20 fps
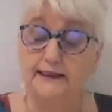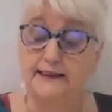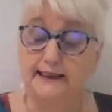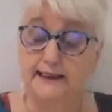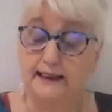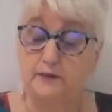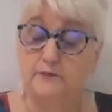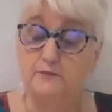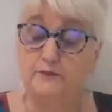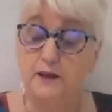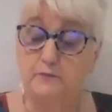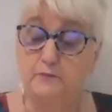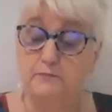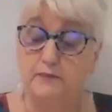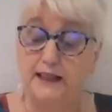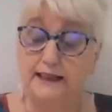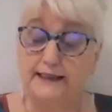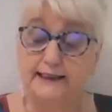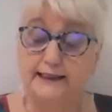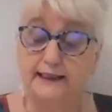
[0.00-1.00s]
Seeing
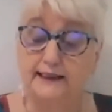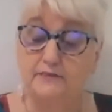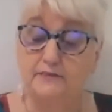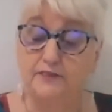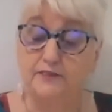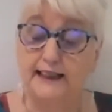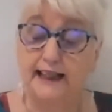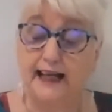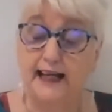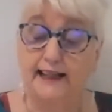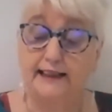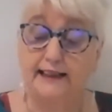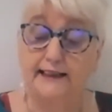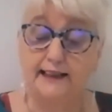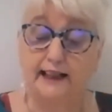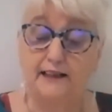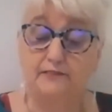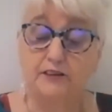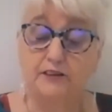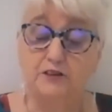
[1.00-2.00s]
them massing at the
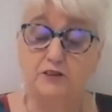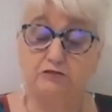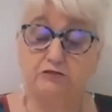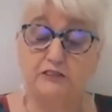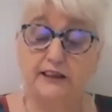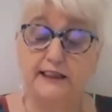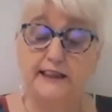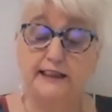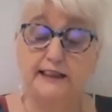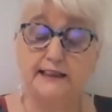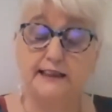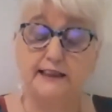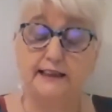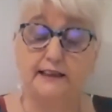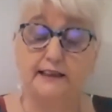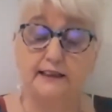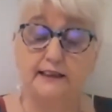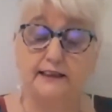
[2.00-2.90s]
gate, I retreat.